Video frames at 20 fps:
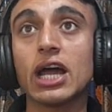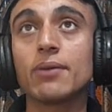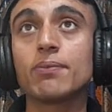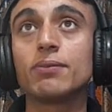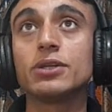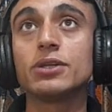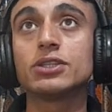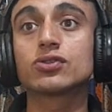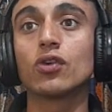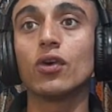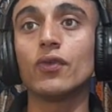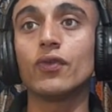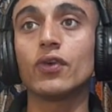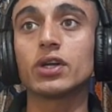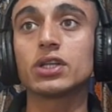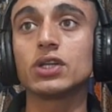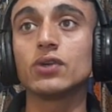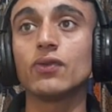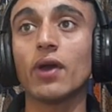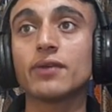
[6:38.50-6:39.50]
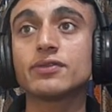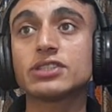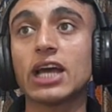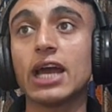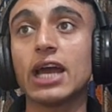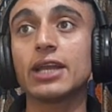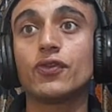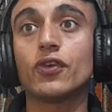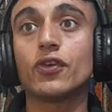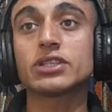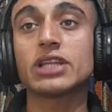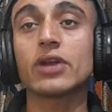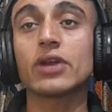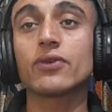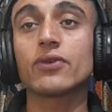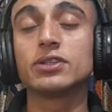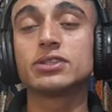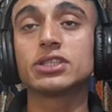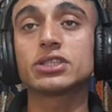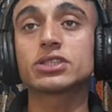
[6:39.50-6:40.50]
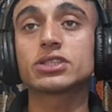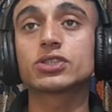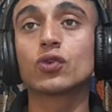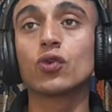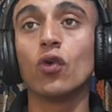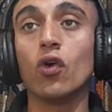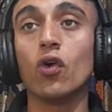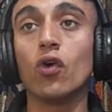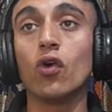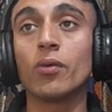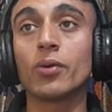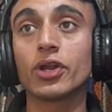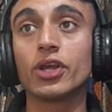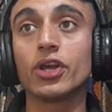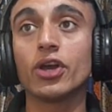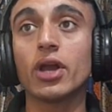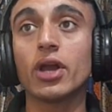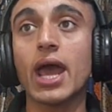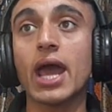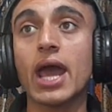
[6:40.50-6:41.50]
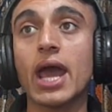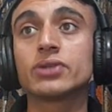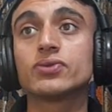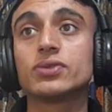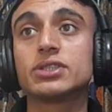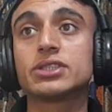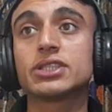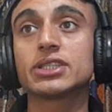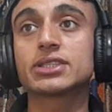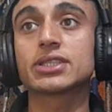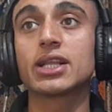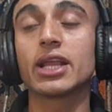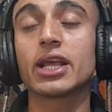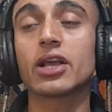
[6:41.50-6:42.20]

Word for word: that please go for the website. For that we'll just go over here and we'll just